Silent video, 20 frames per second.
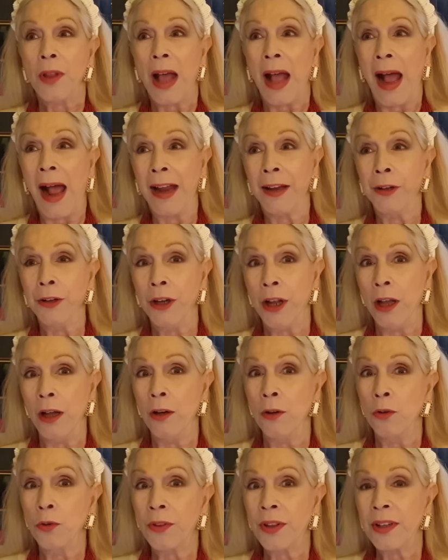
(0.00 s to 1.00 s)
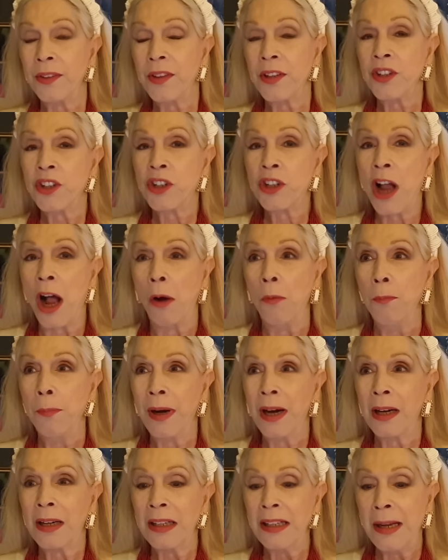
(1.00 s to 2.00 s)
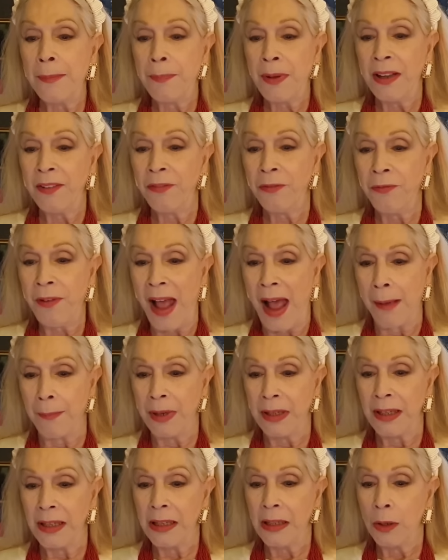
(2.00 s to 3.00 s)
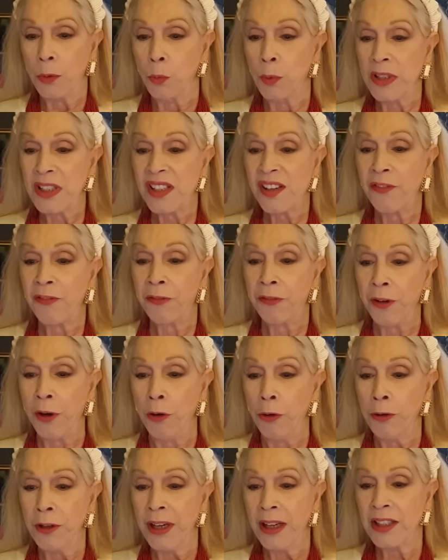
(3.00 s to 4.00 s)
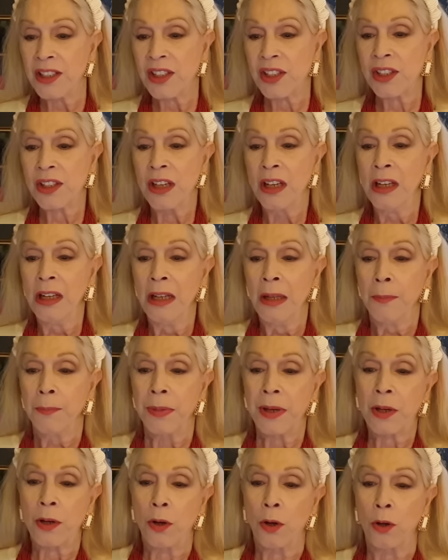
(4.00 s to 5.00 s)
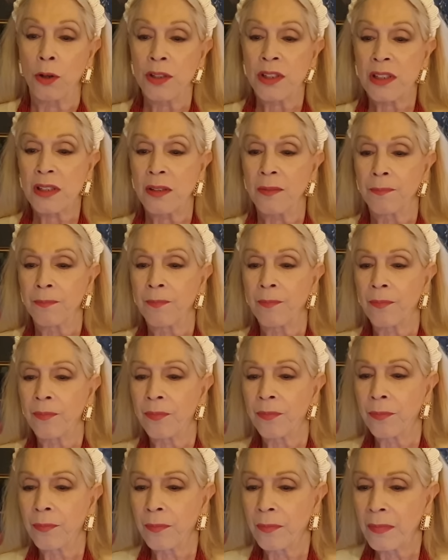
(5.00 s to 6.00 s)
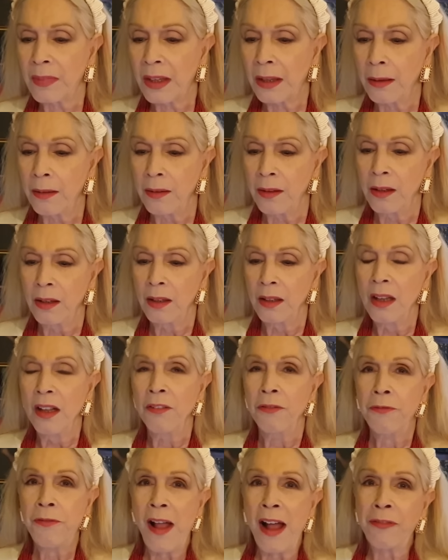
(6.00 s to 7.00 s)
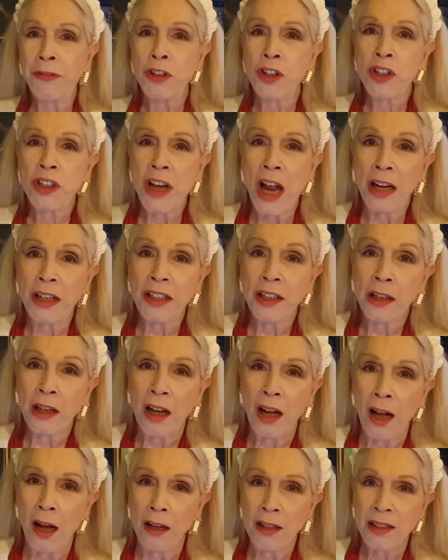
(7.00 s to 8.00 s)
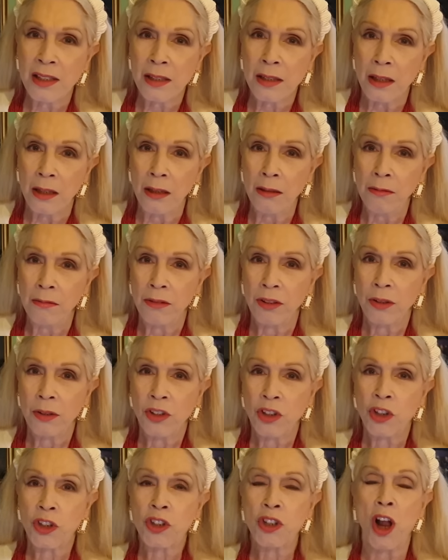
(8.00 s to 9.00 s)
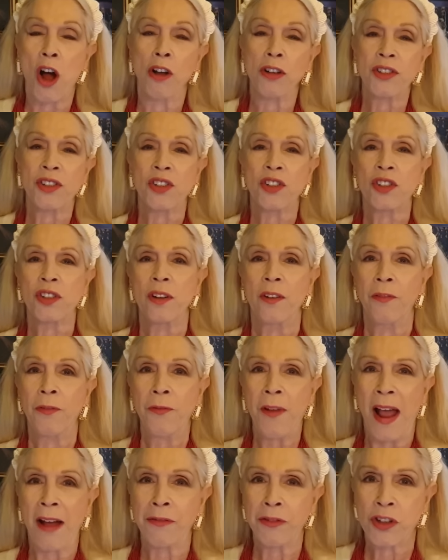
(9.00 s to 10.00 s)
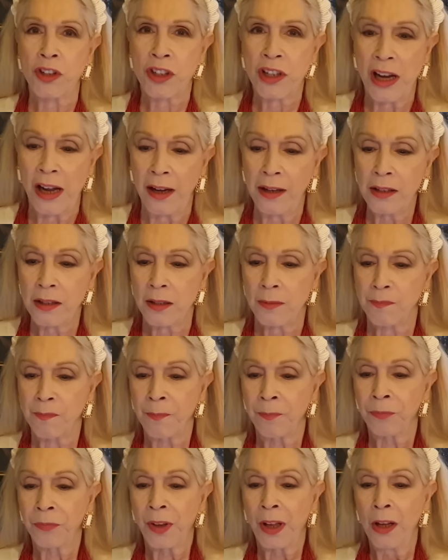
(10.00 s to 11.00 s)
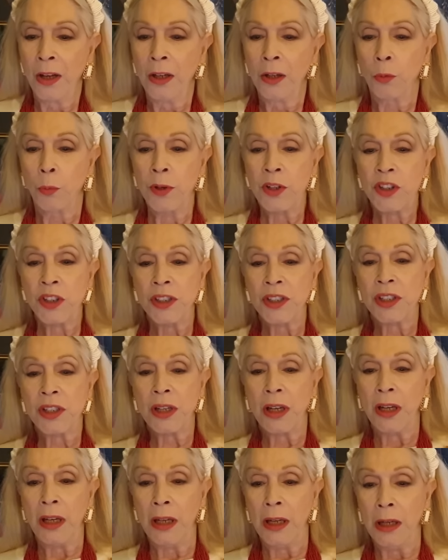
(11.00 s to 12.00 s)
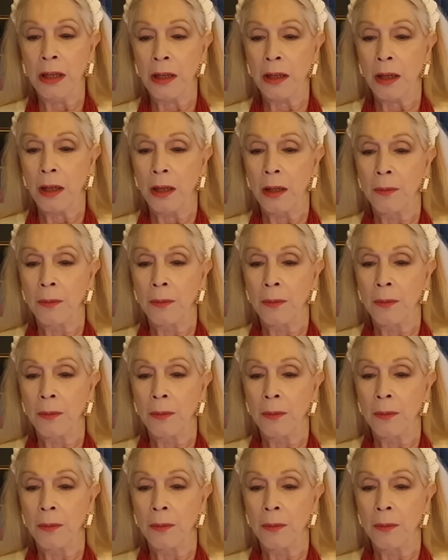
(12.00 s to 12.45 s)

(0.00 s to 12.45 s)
I know that the Schaumberg Lippe family was furious because Pfaffstadt Castle, Schloss Pfaffstadt, which is in